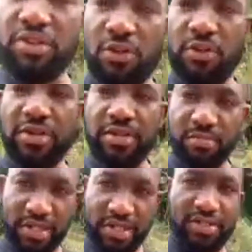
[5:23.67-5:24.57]

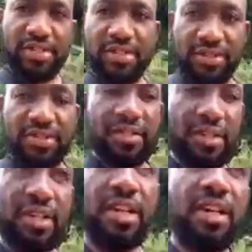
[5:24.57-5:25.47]
going places,
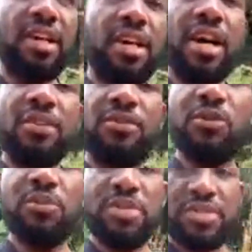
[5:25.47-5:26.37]
and
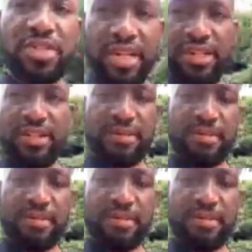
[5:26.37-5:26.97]
we've been saying